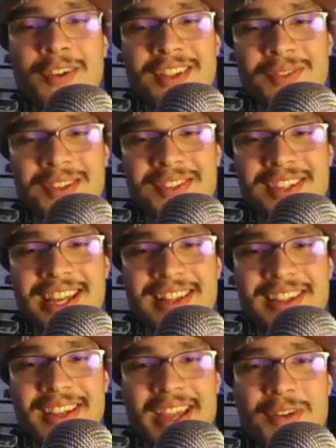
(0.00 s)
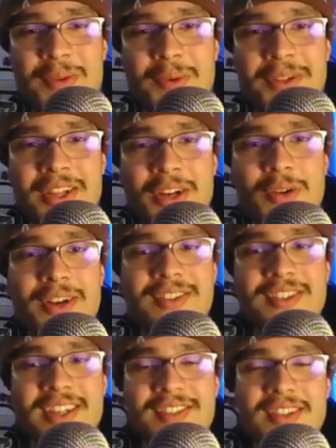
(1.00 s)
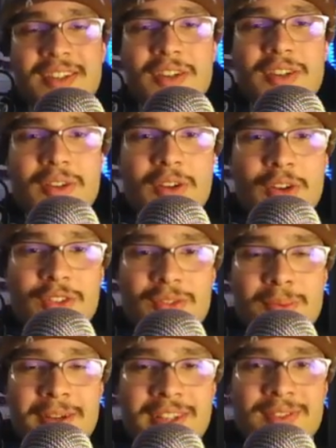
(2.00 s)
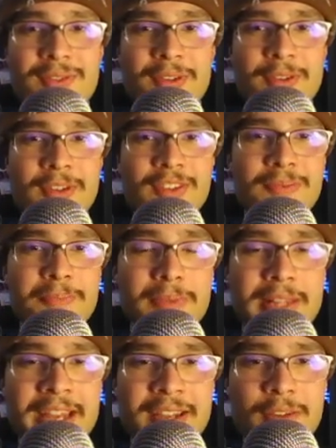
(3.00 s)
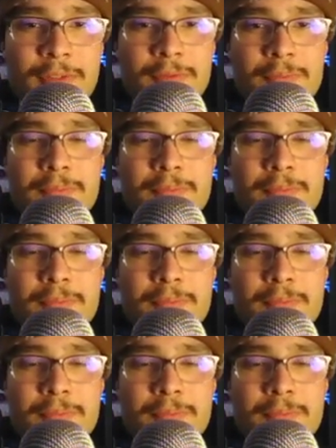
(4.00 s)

So once again, like everyone that criticizing Coach West for just lack of